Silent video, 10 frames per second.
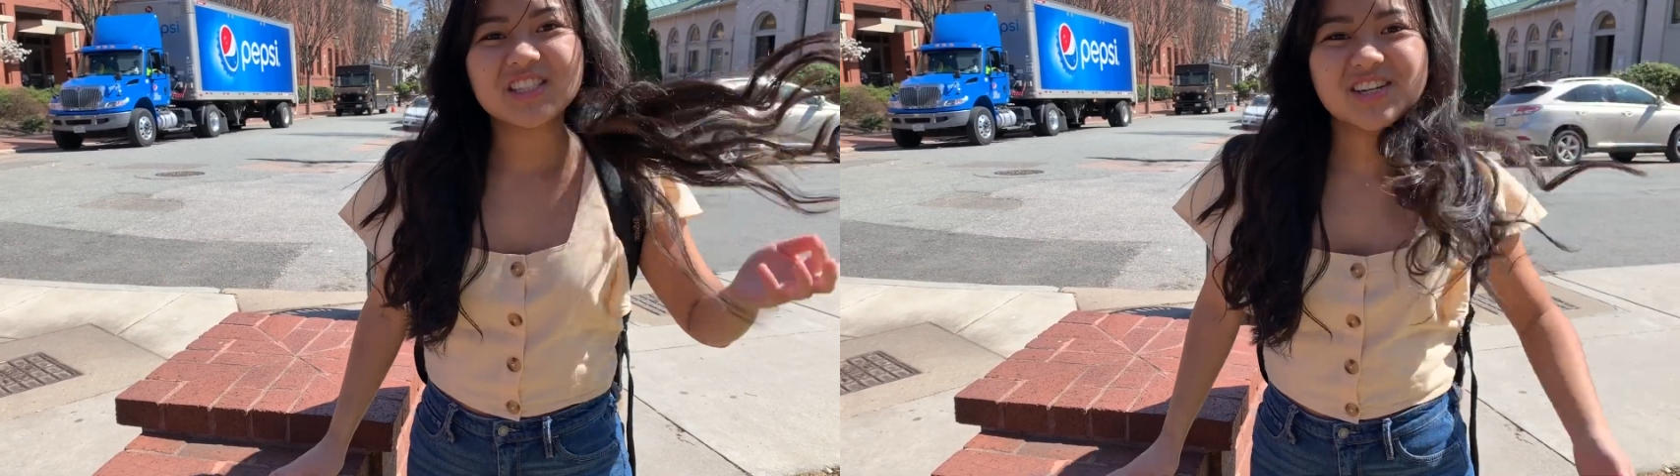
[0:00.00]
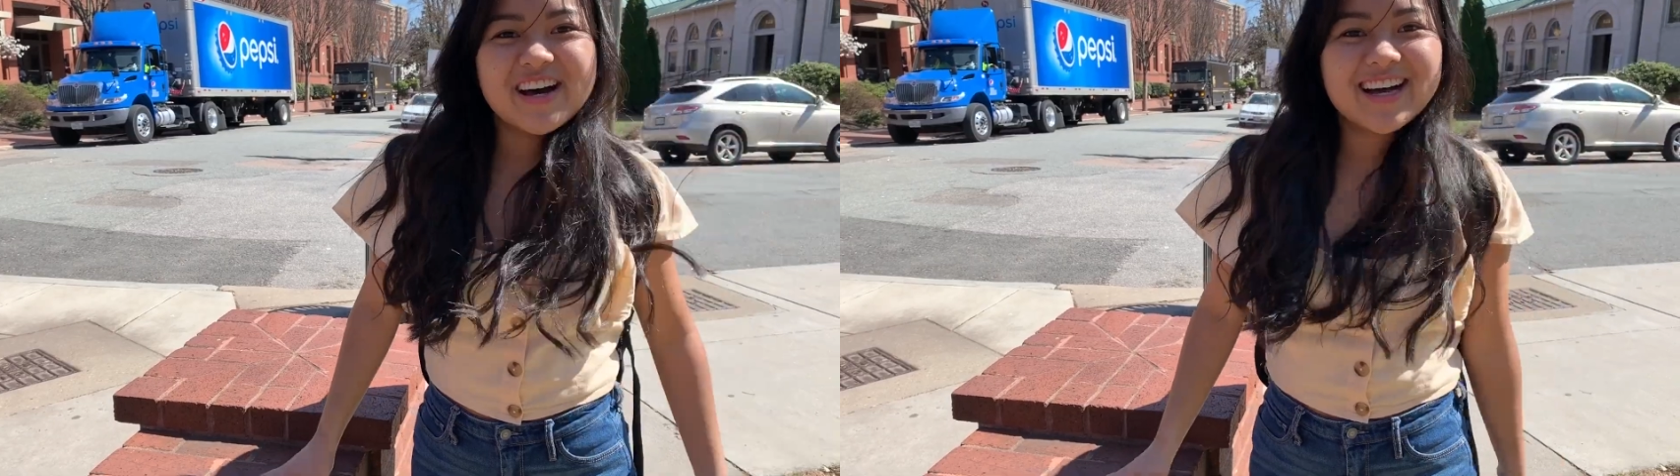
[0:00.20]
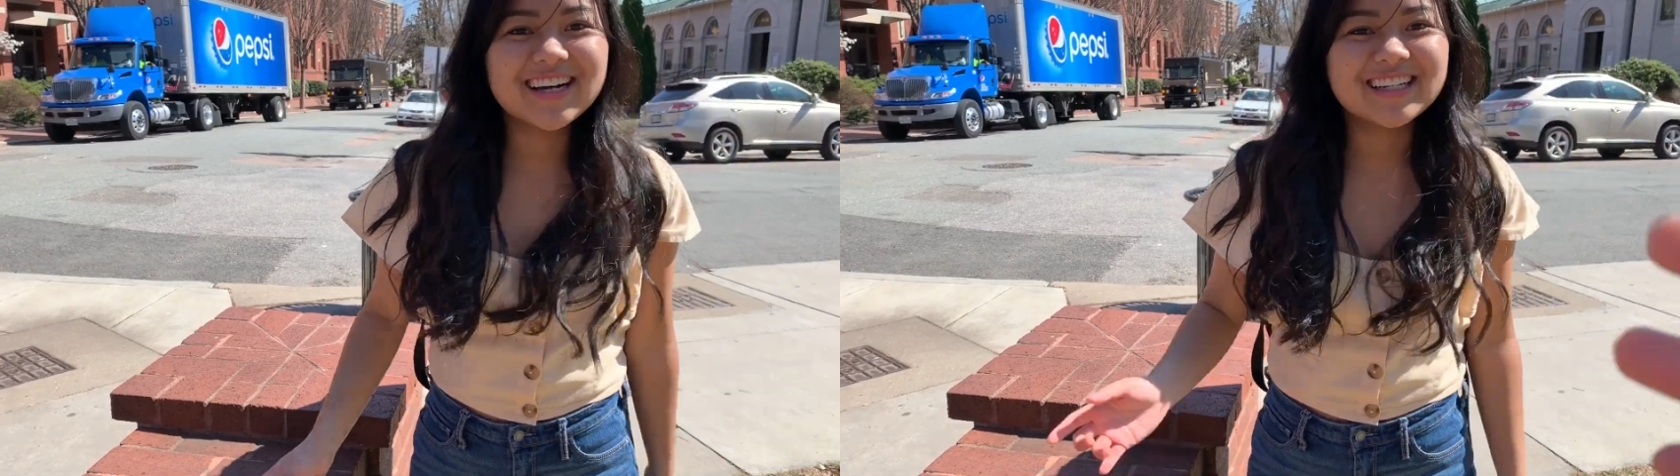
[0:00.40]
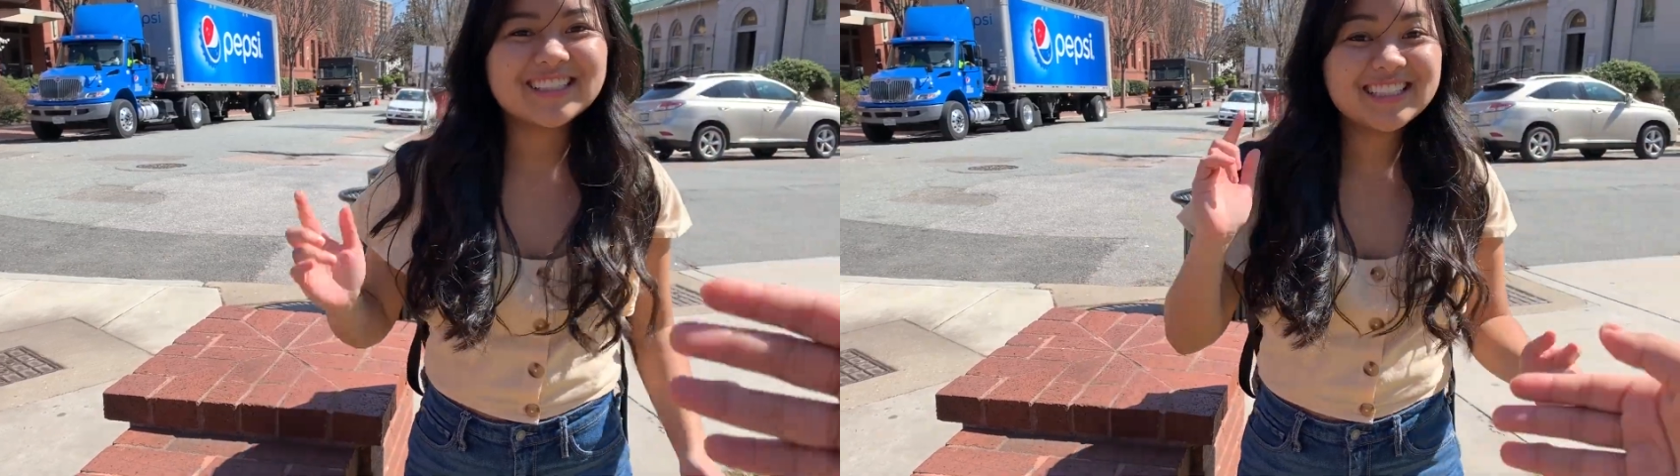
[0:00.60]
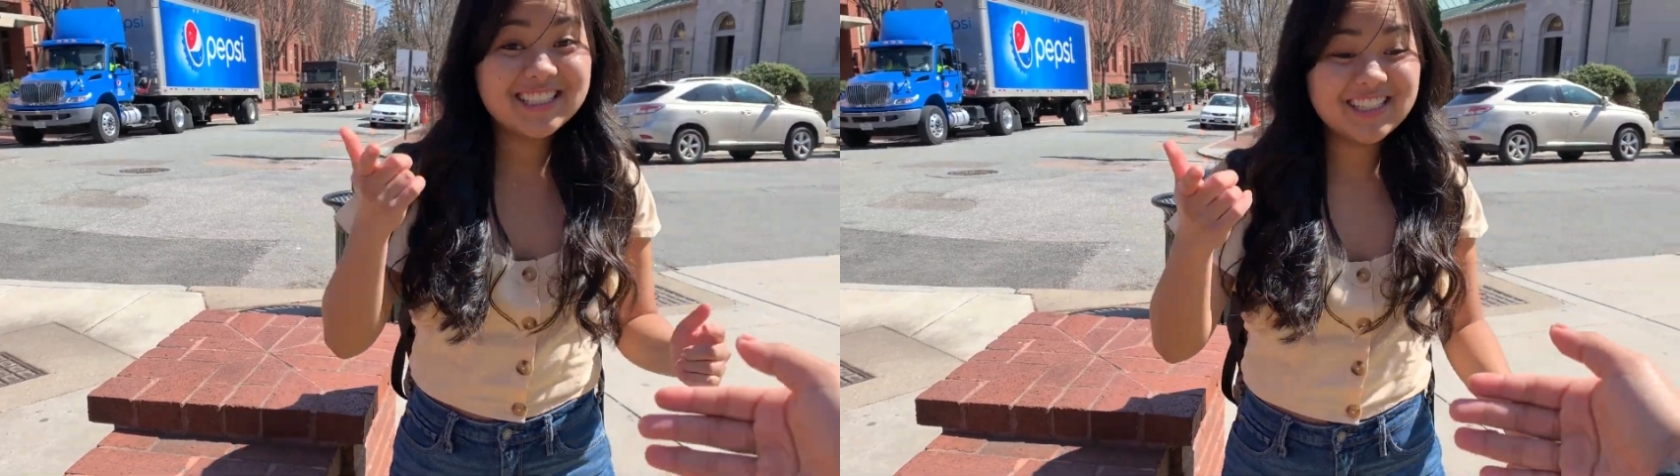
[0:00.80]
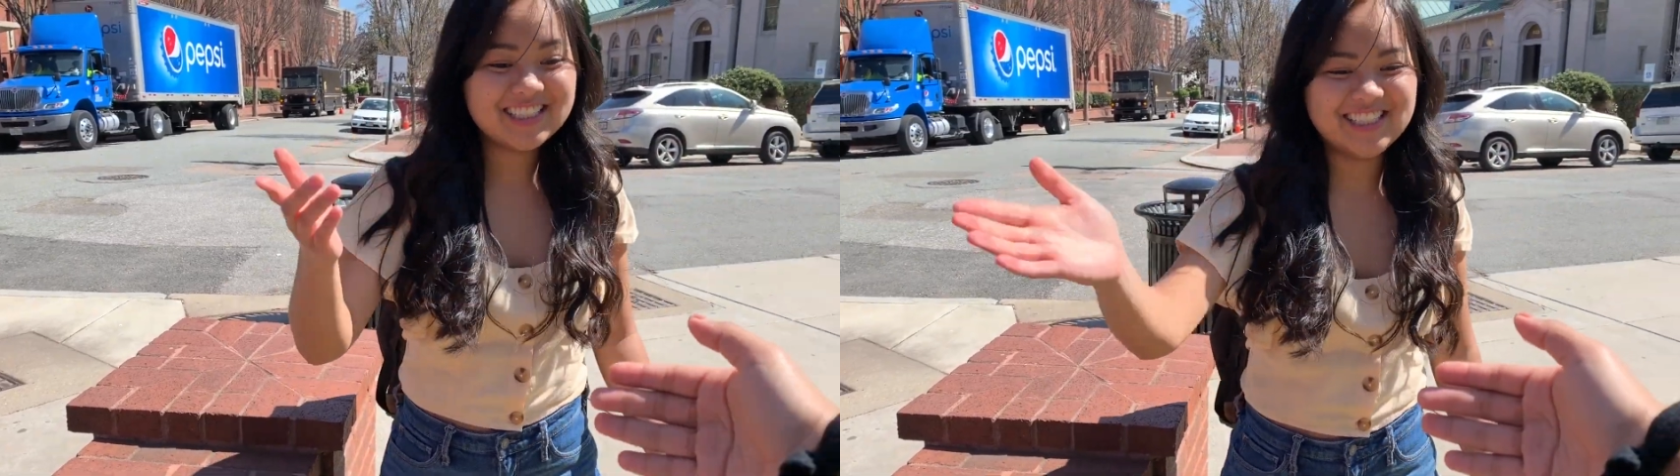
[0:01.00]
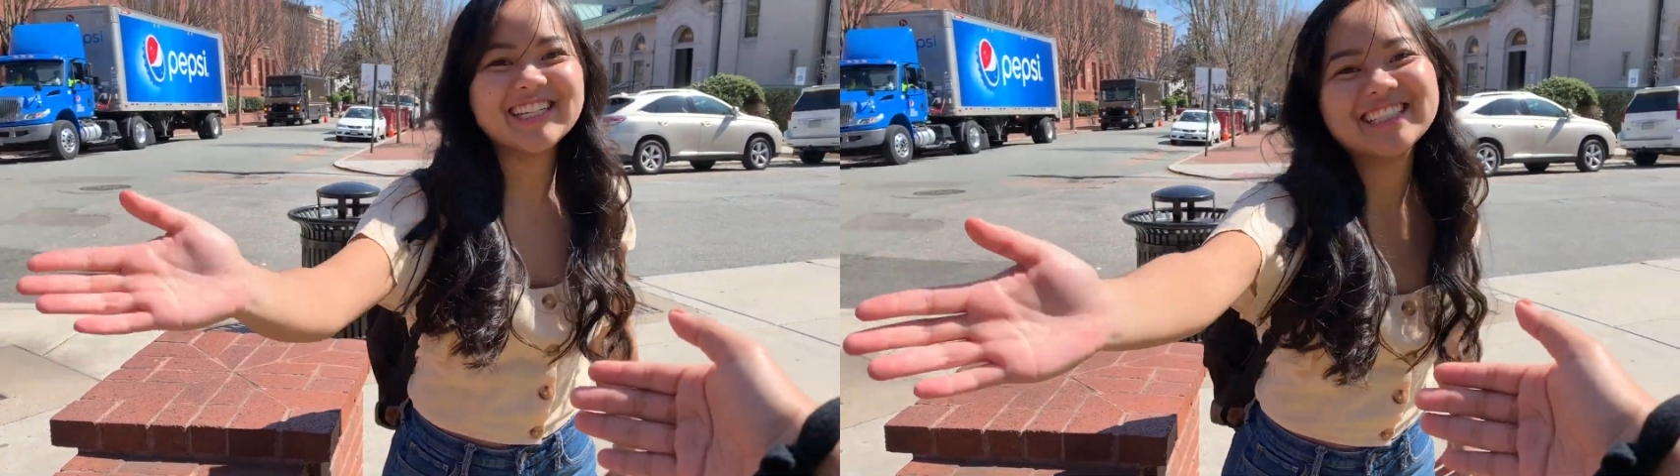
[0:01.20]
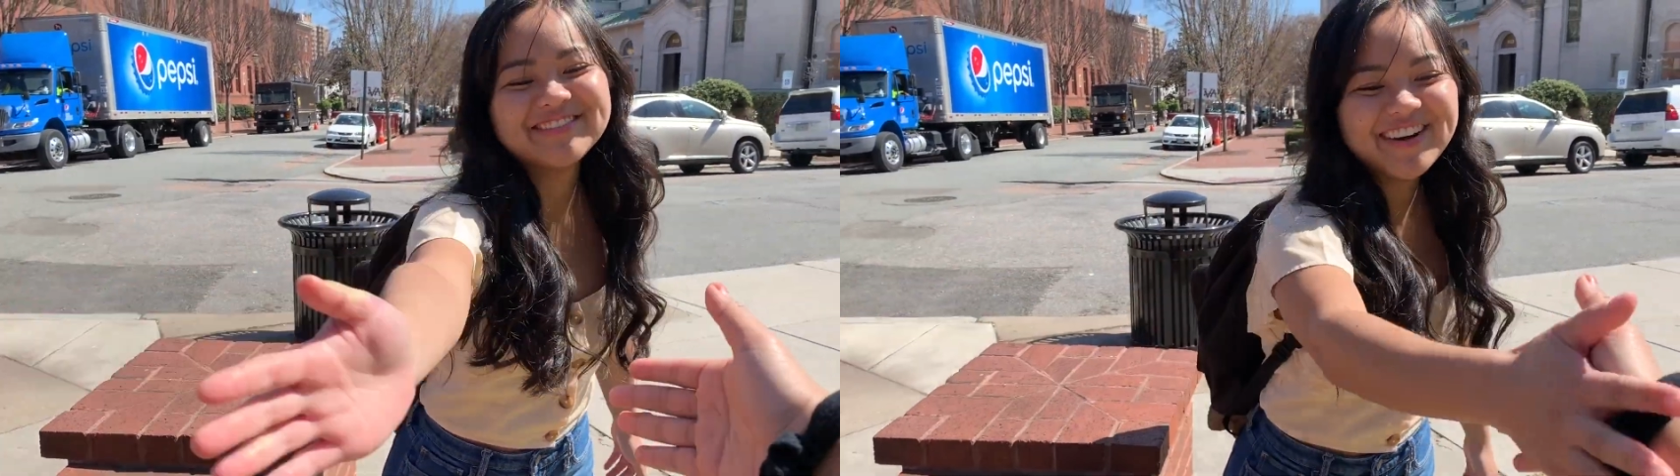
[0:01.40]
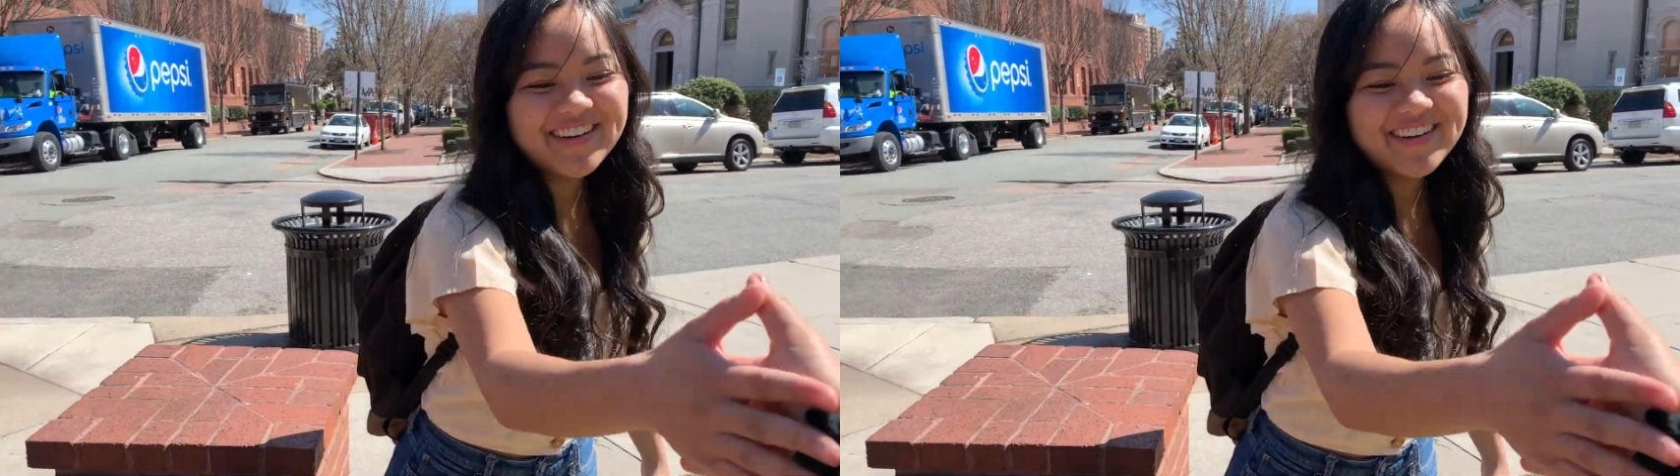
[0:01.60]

So, uh... See, see you at the gym bro.